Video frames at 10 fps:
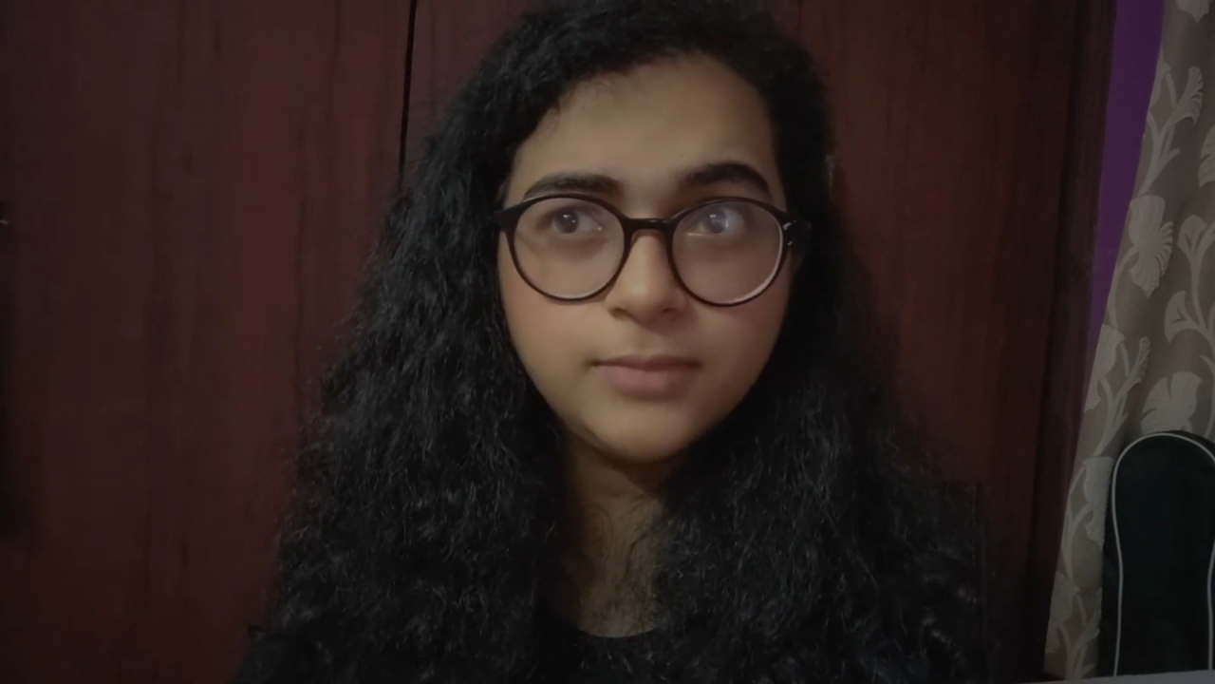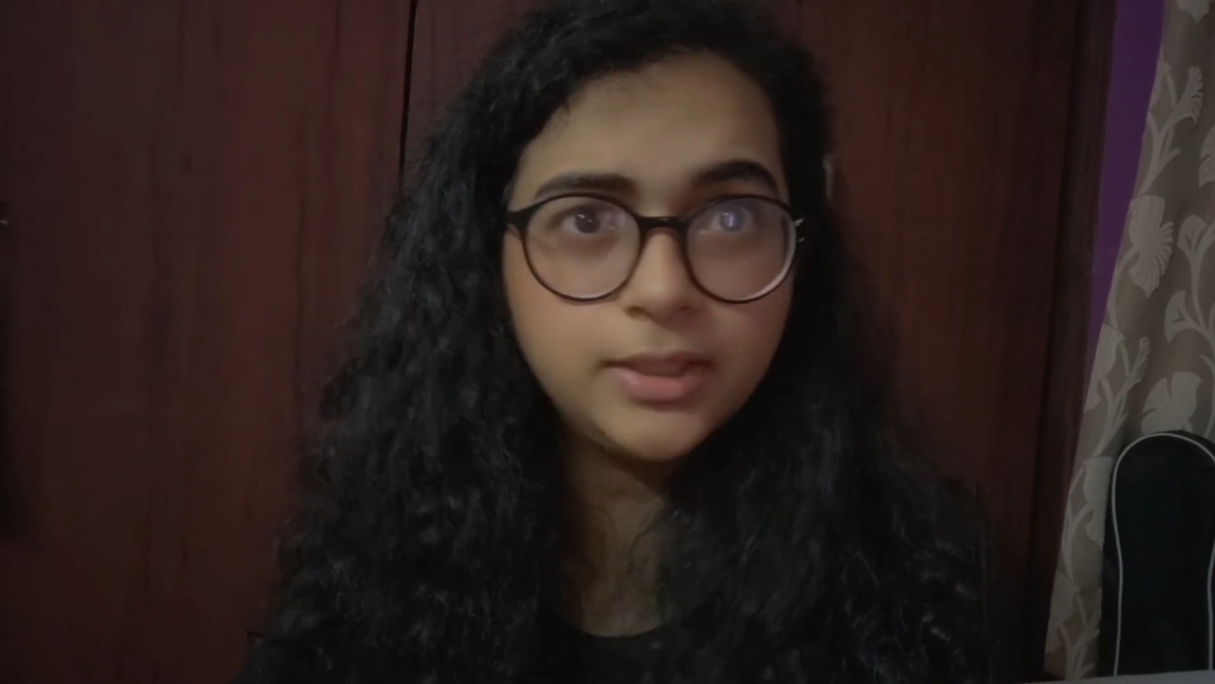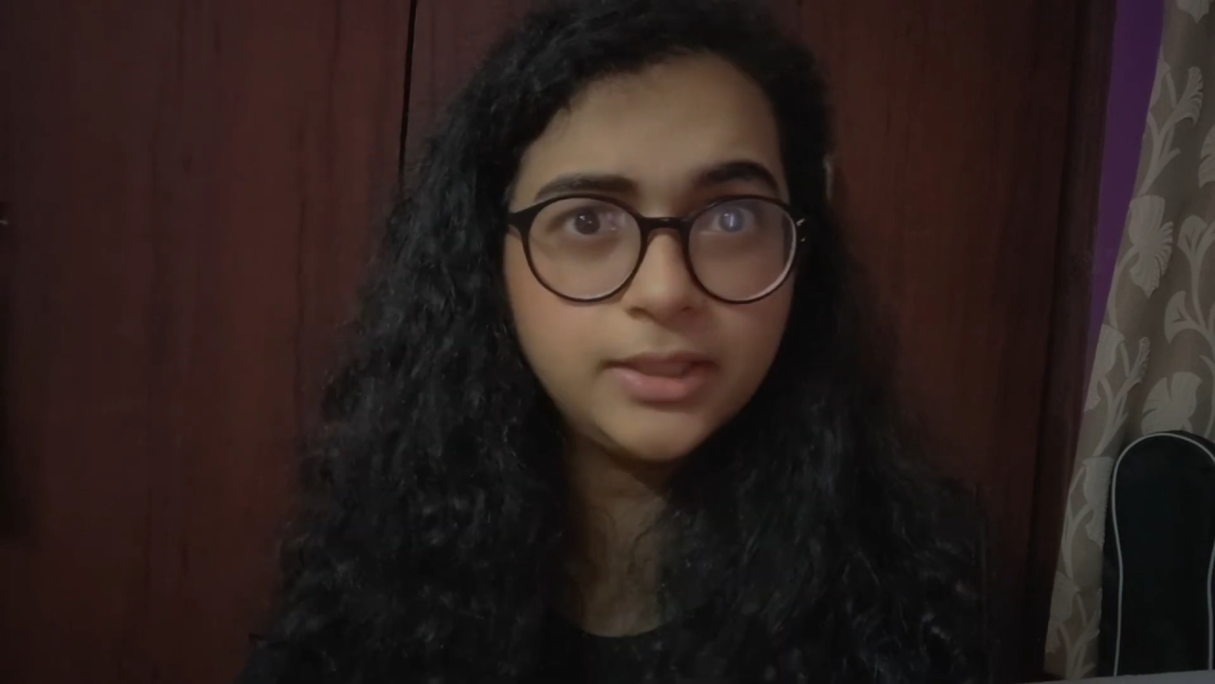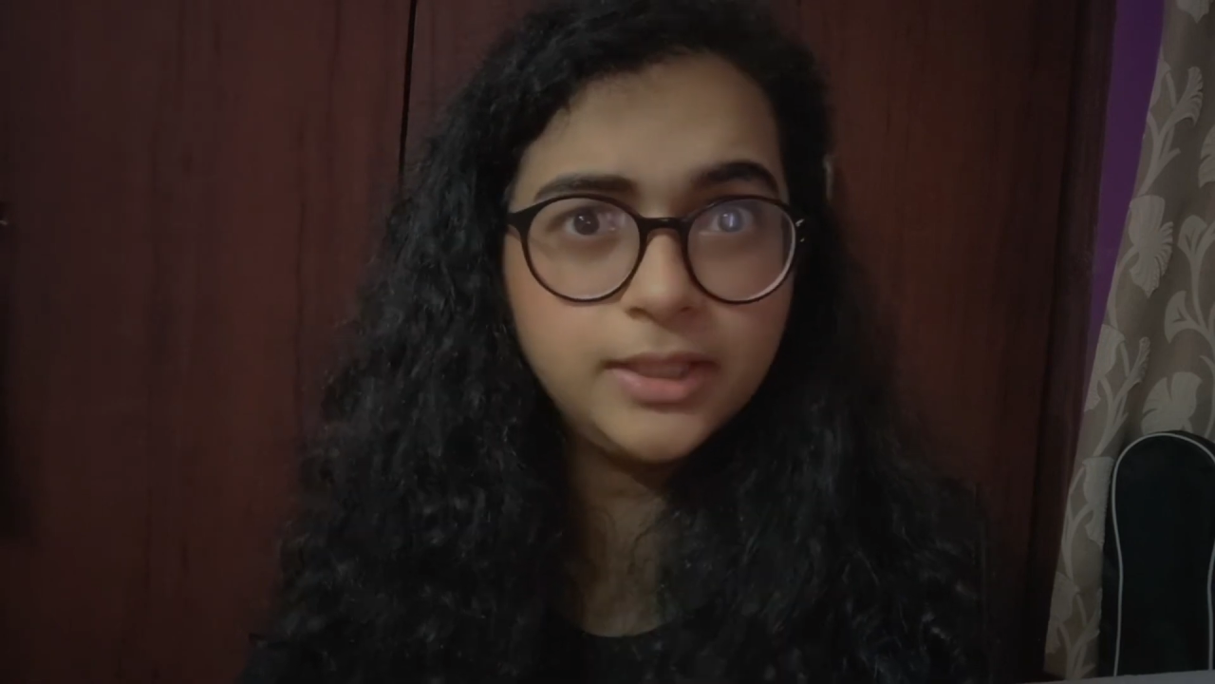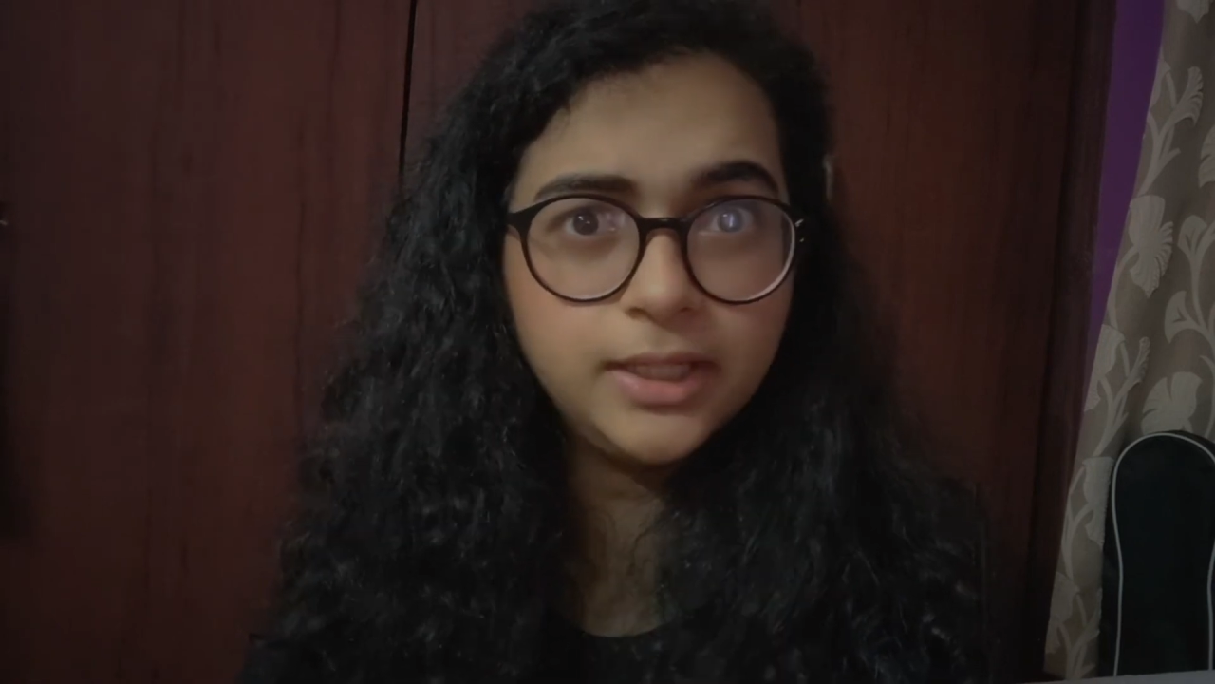
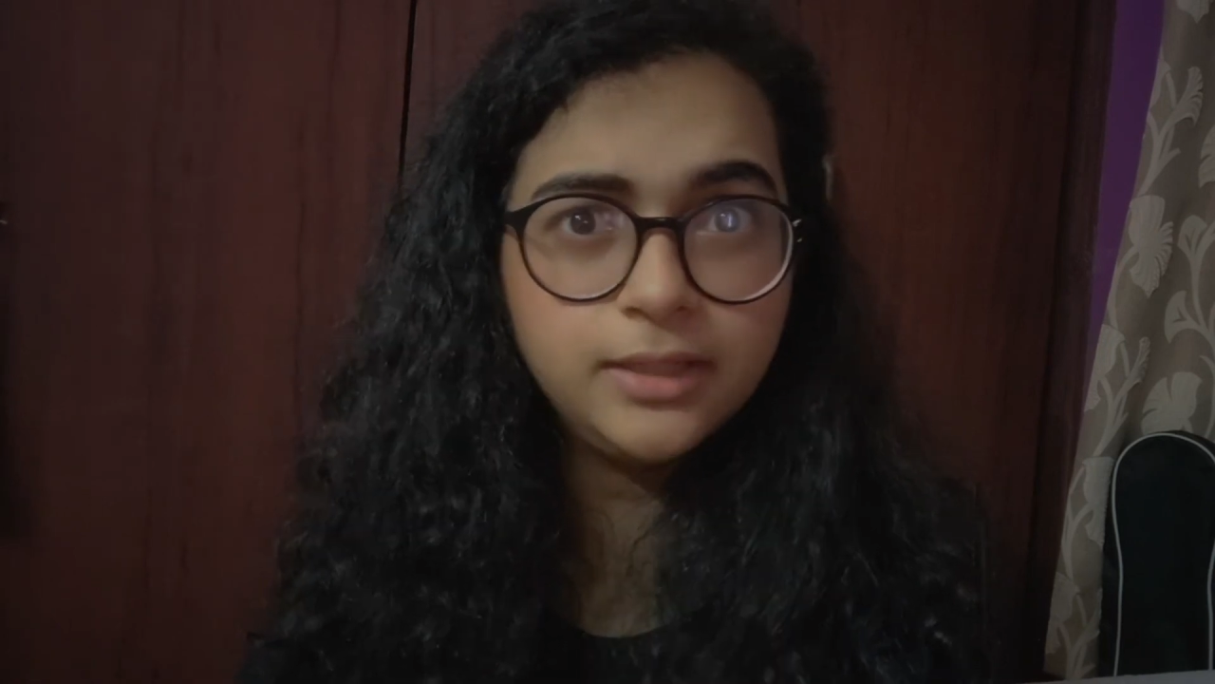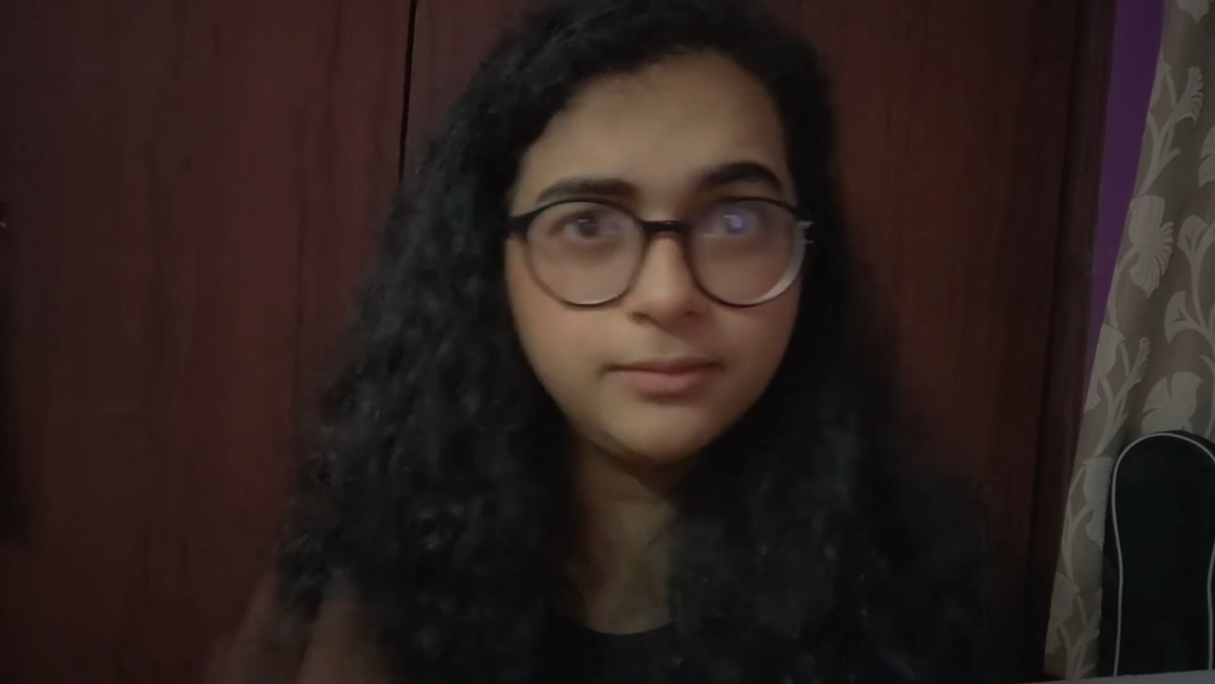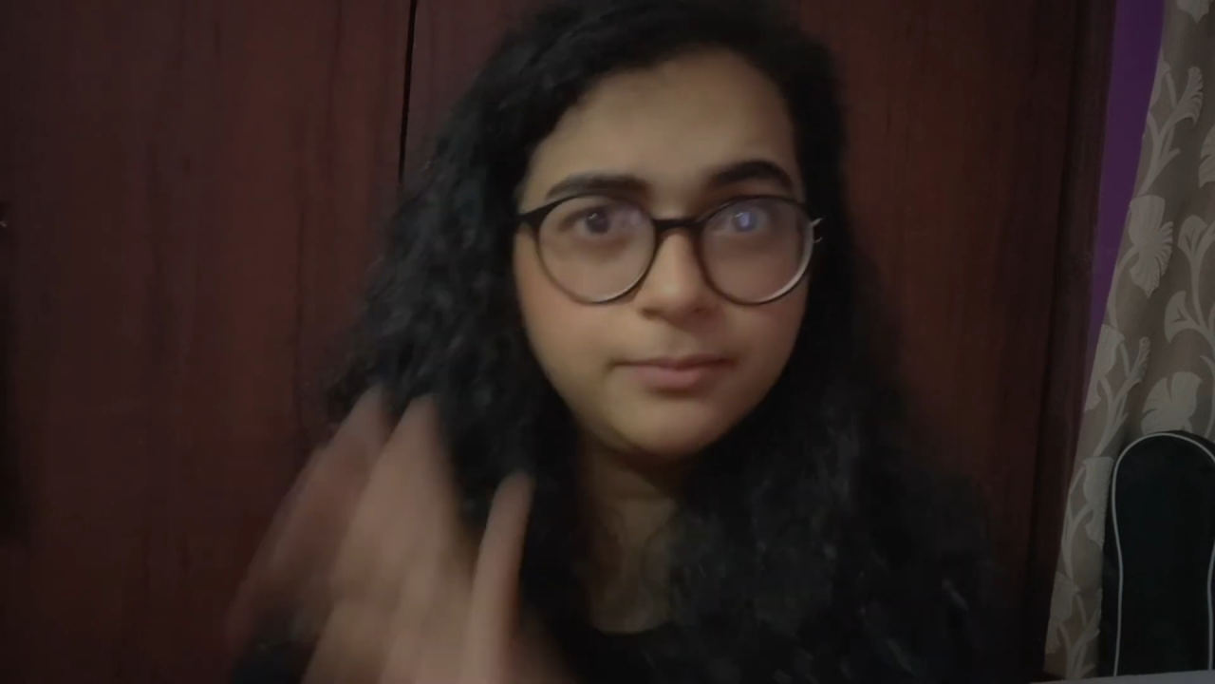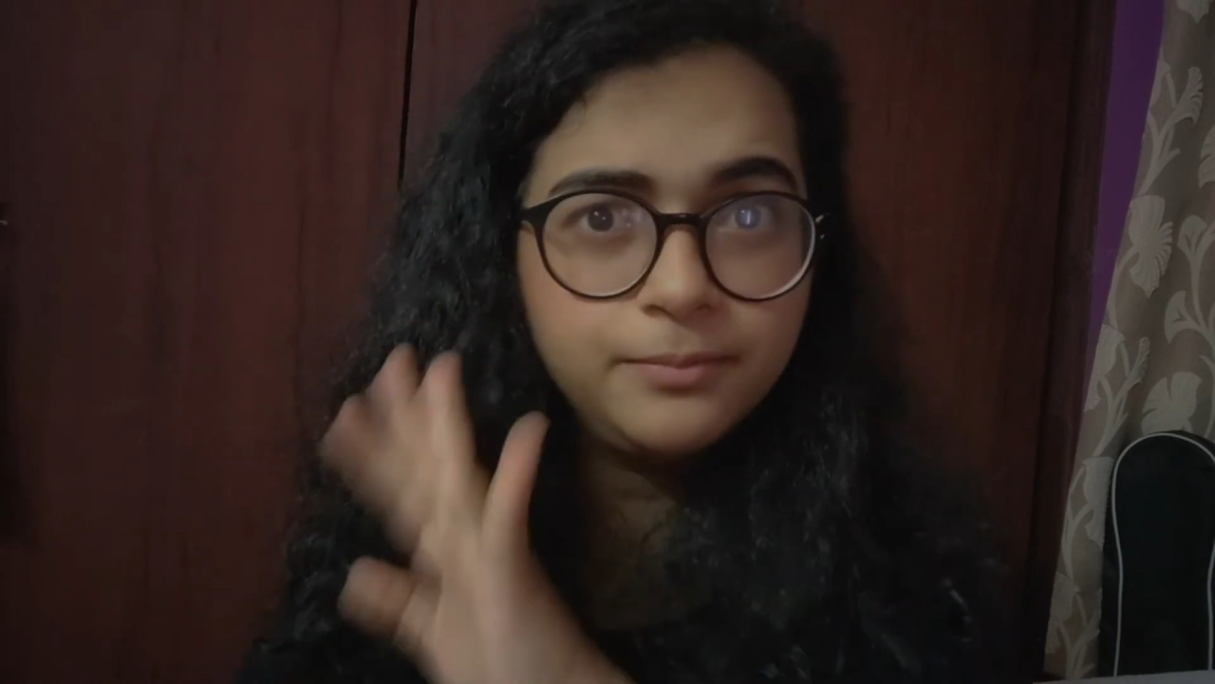until then,